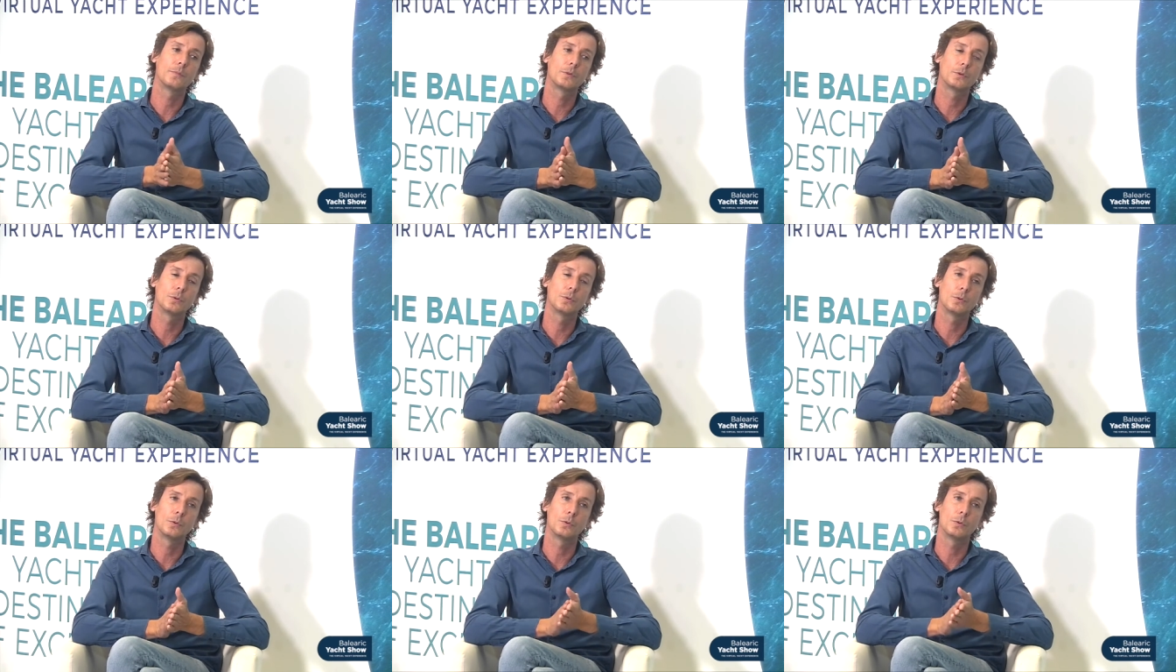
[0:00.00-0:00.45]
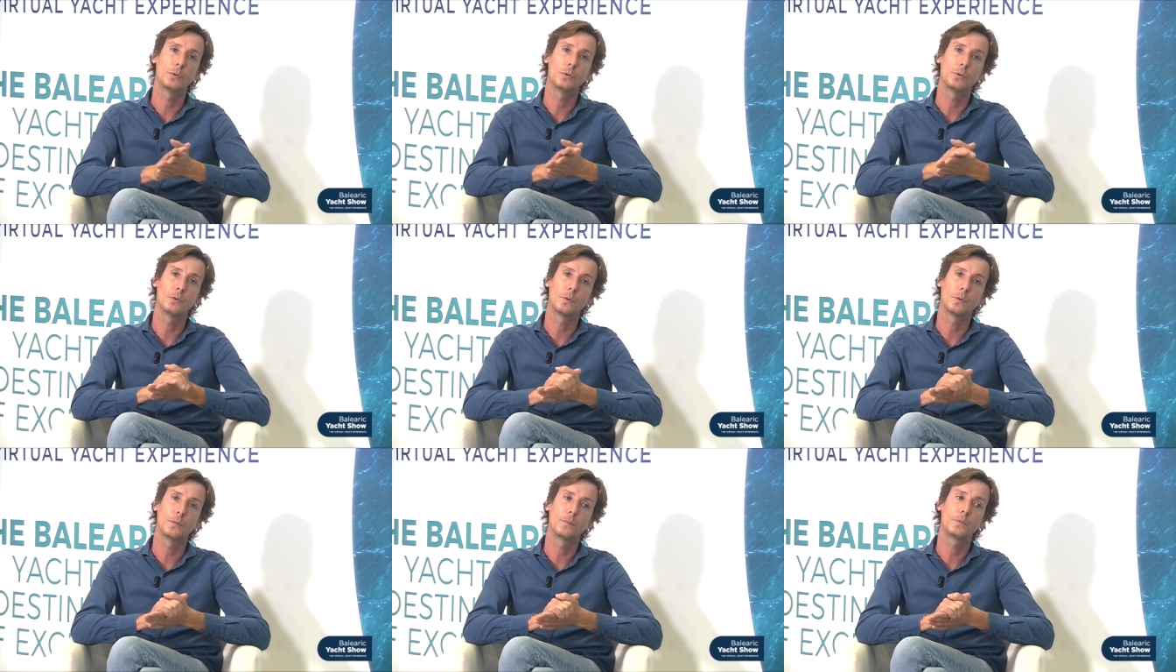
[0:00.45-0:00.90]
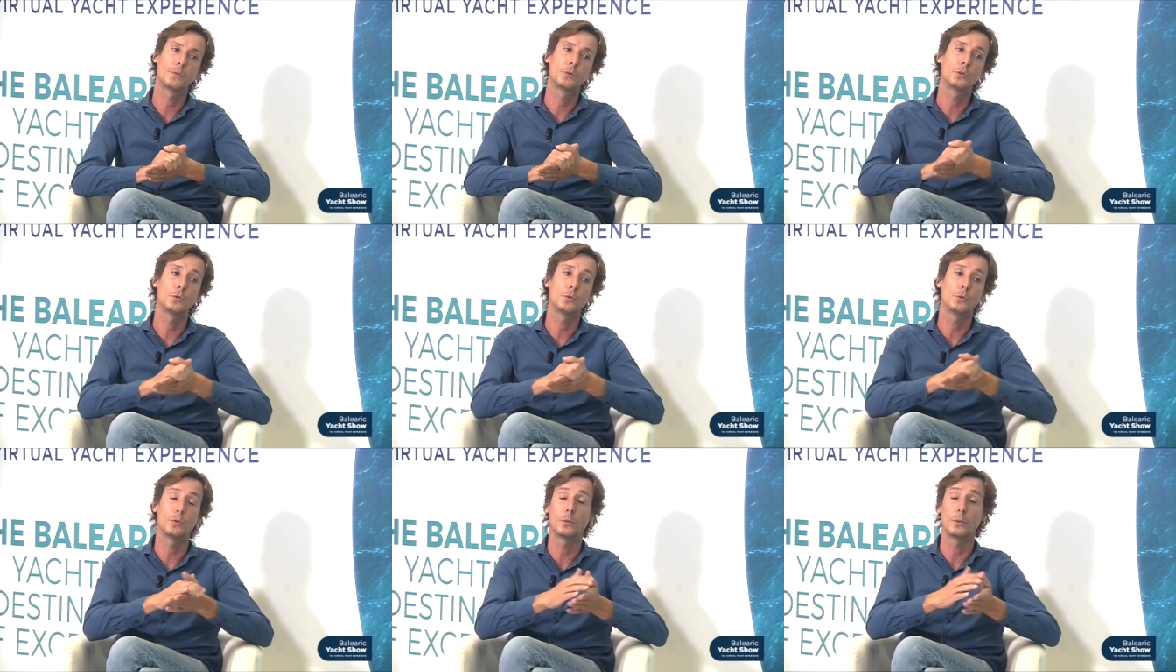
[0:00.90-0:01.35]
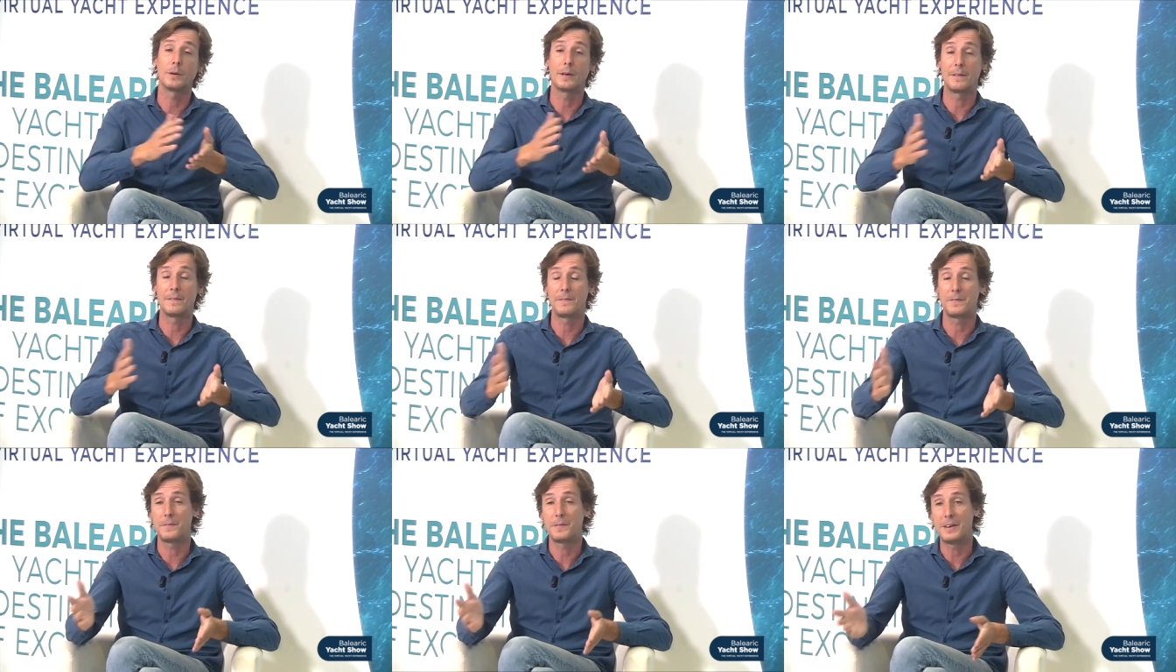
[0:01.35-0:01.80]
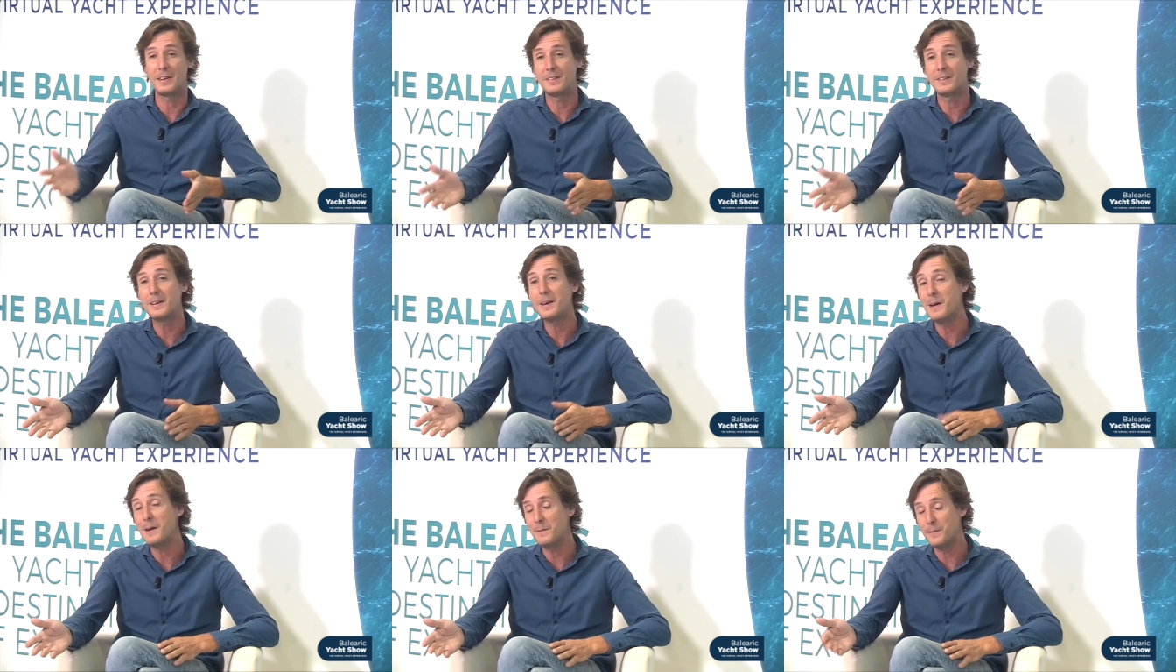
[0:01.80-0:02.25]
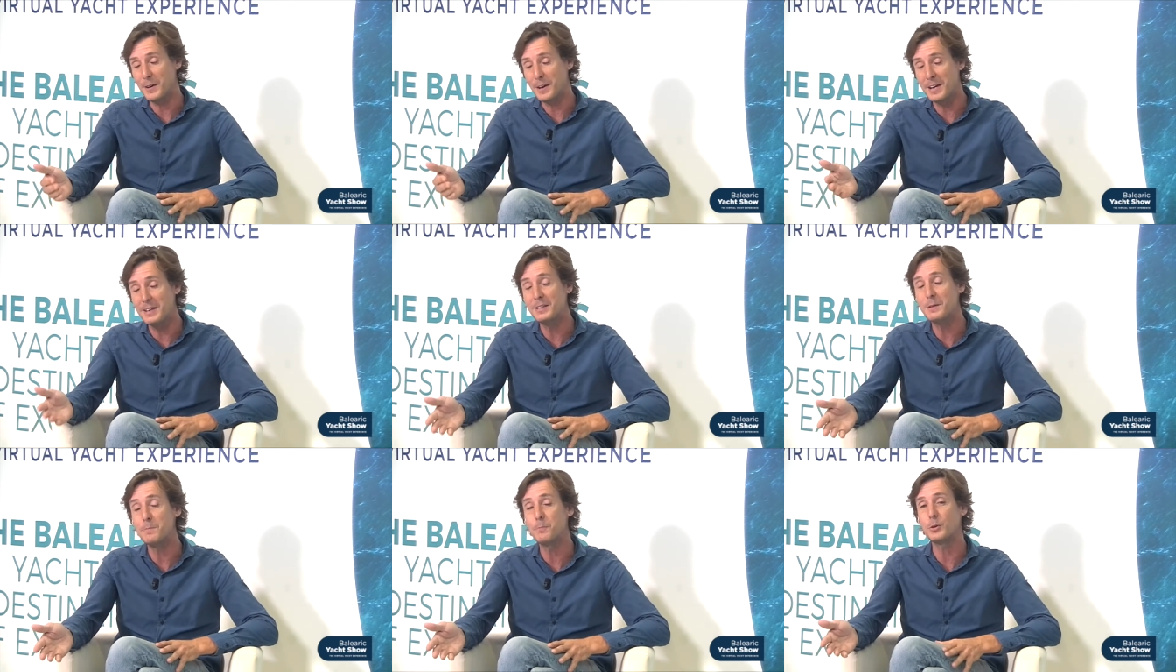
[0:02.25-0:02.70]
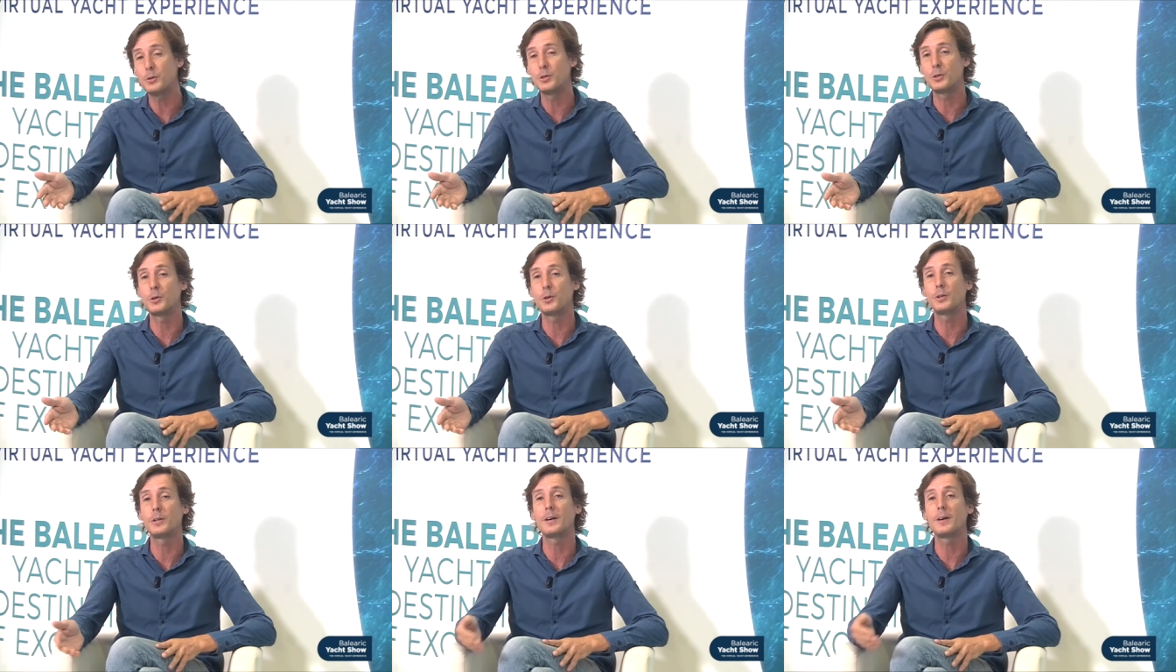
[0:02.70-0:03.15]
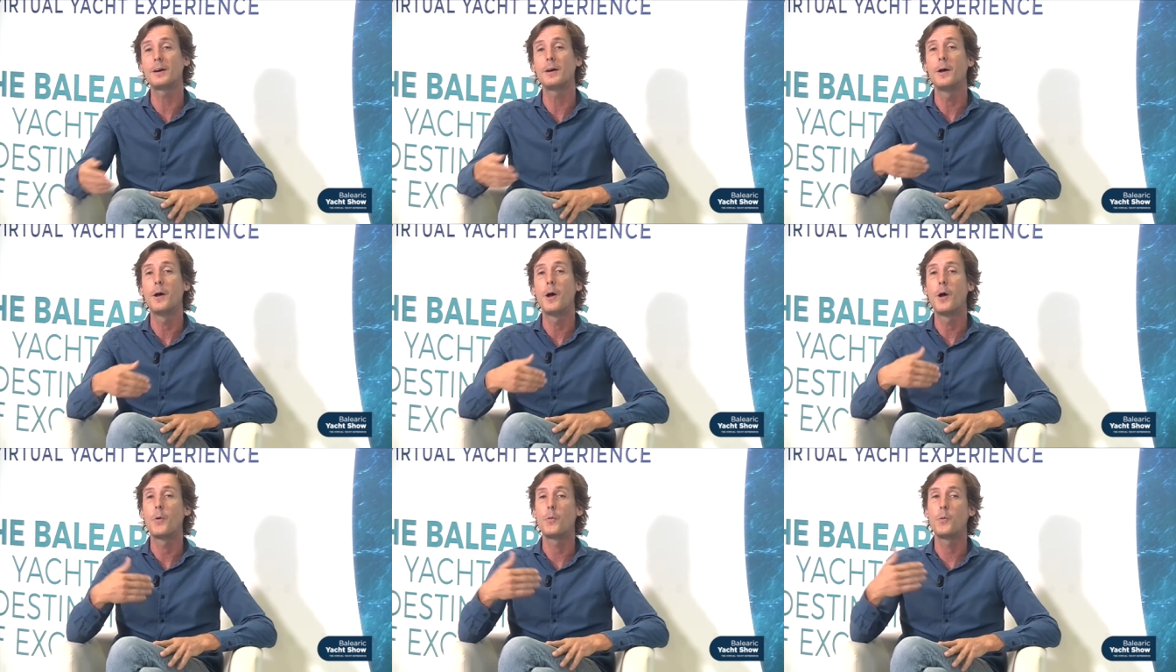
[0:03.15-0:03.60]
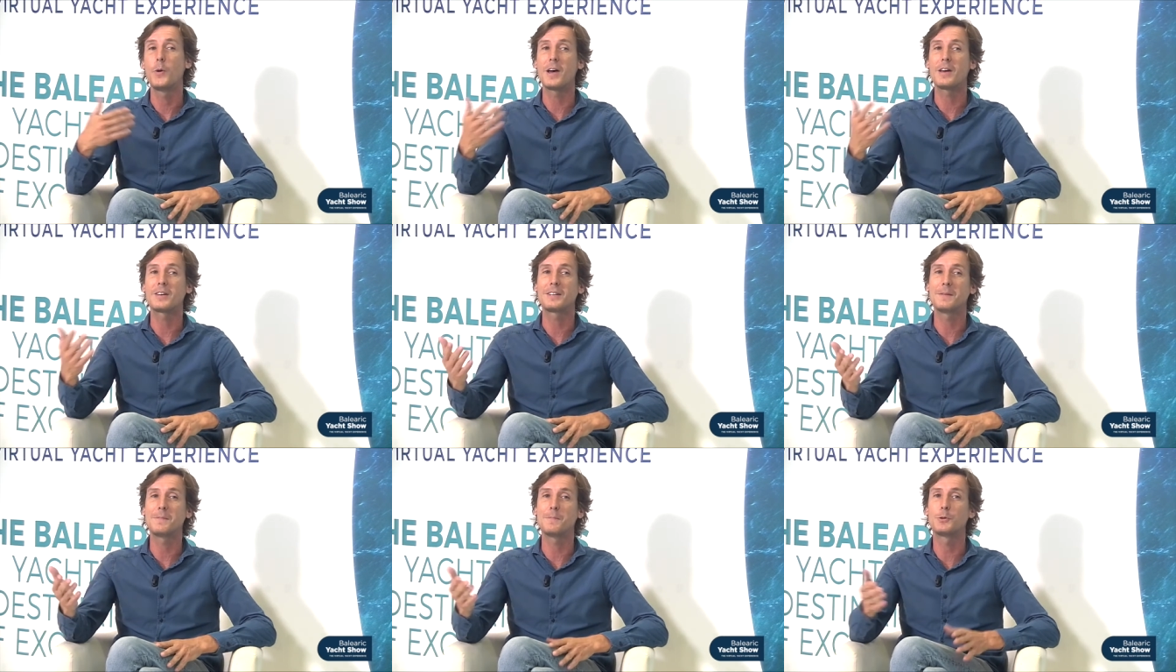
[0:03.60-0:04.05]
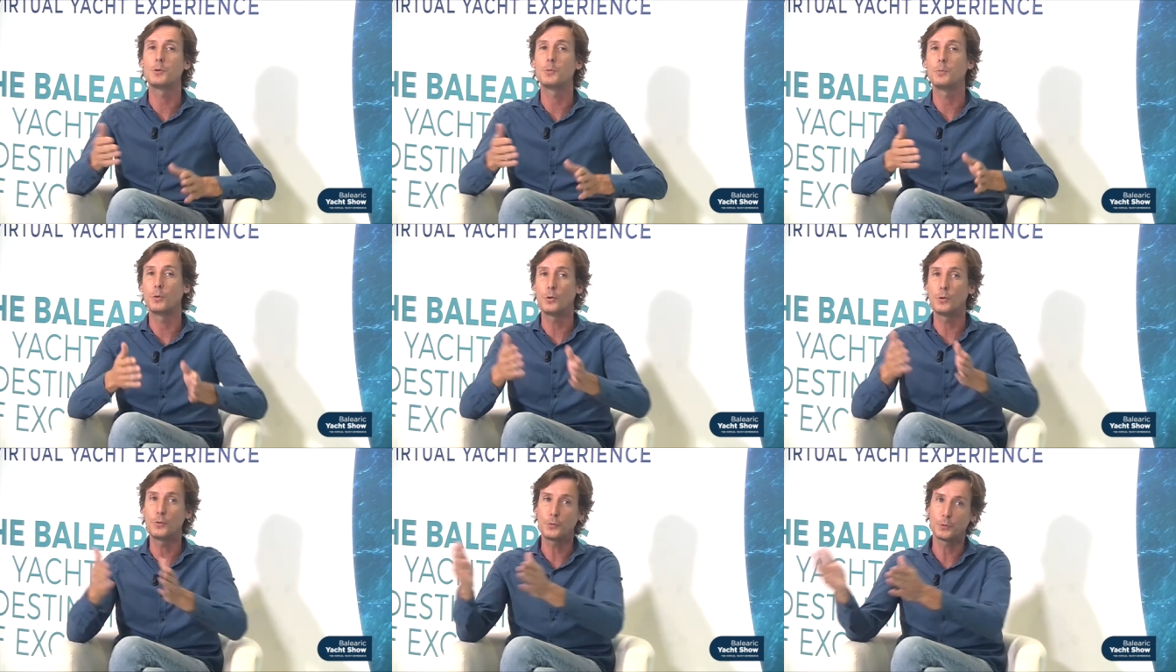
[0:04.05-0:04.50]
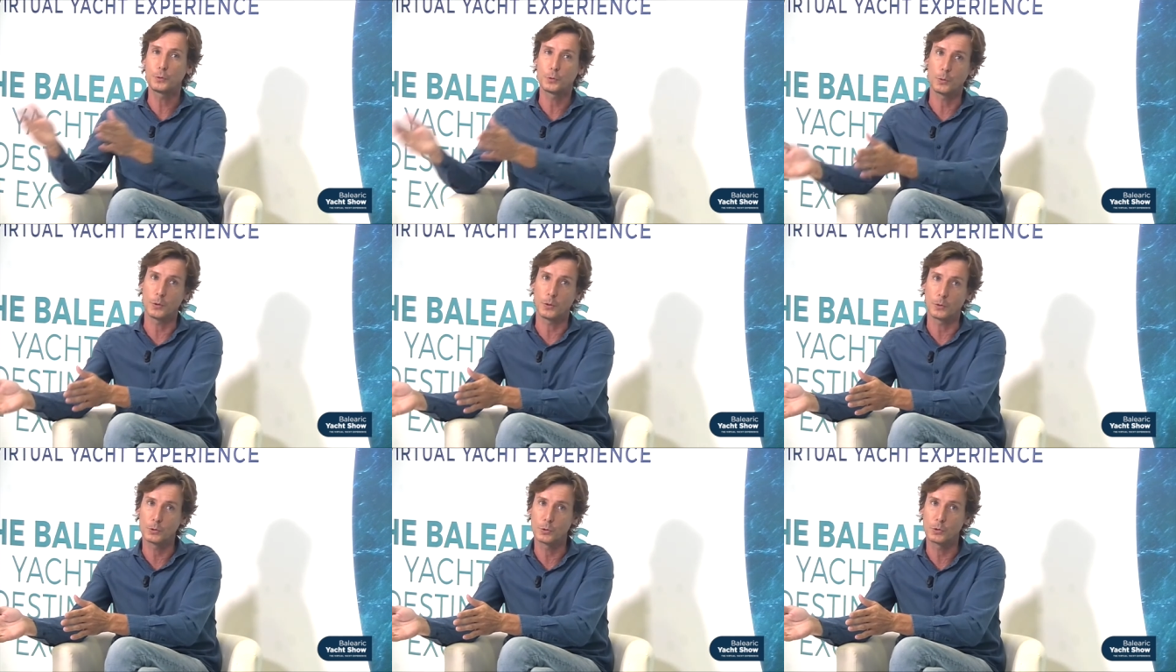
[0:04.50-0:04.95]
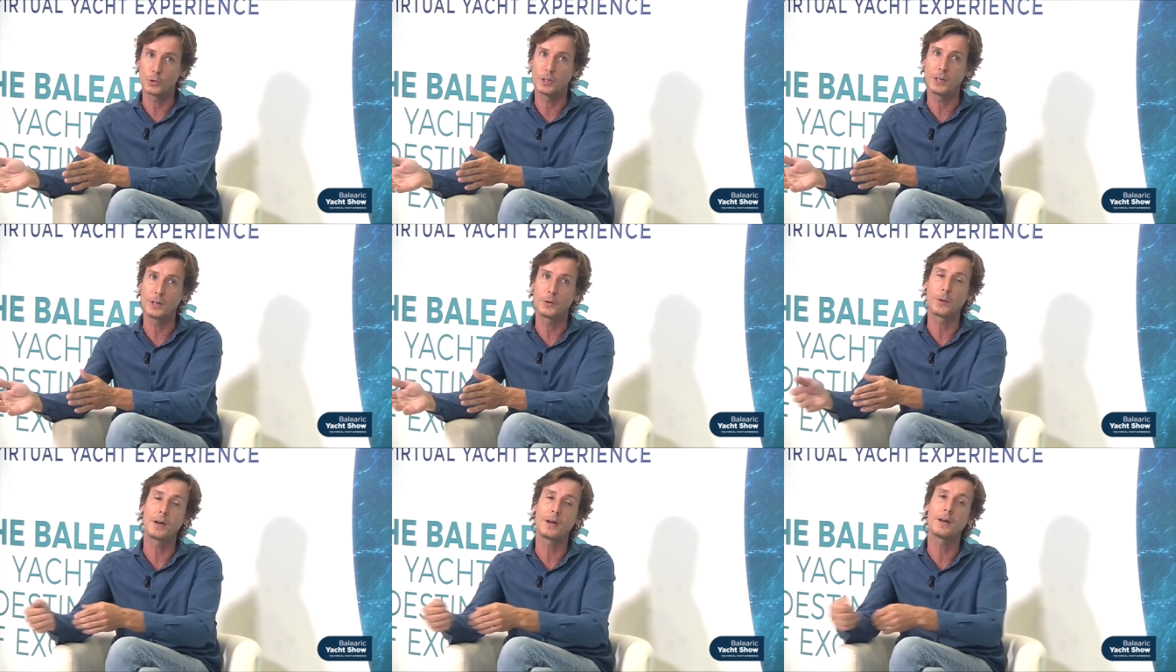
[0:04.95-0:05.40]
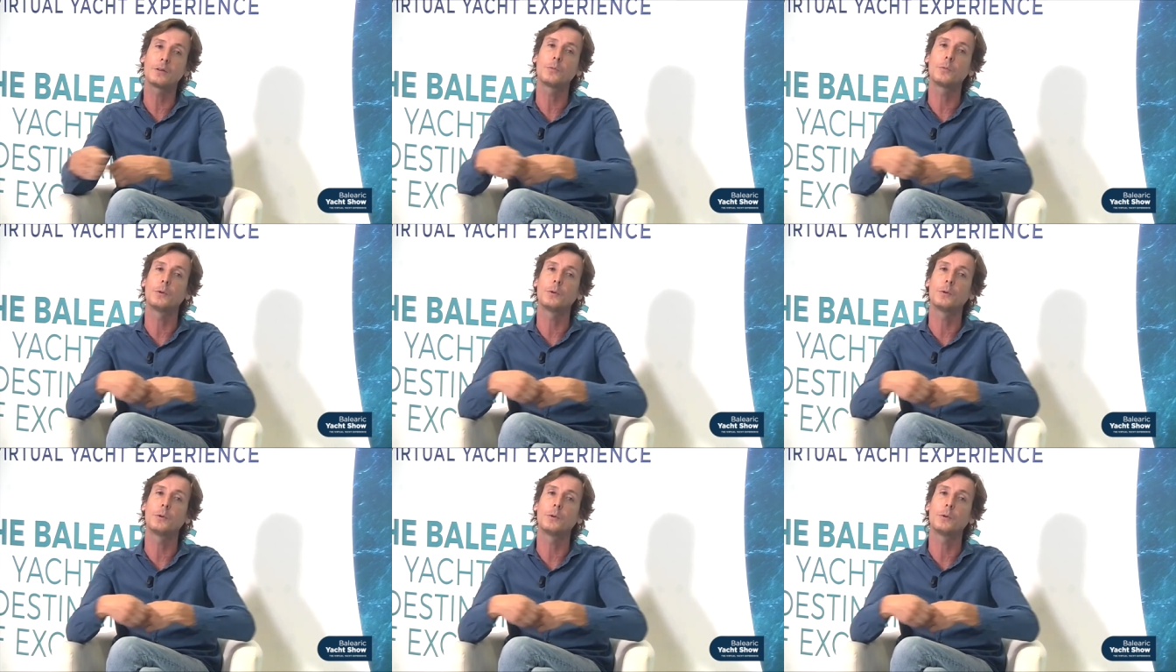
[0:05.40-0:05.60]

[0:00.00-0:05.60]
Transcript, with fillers: to, to if, if he's in Posidonia, we ask him to move to, to seagrass.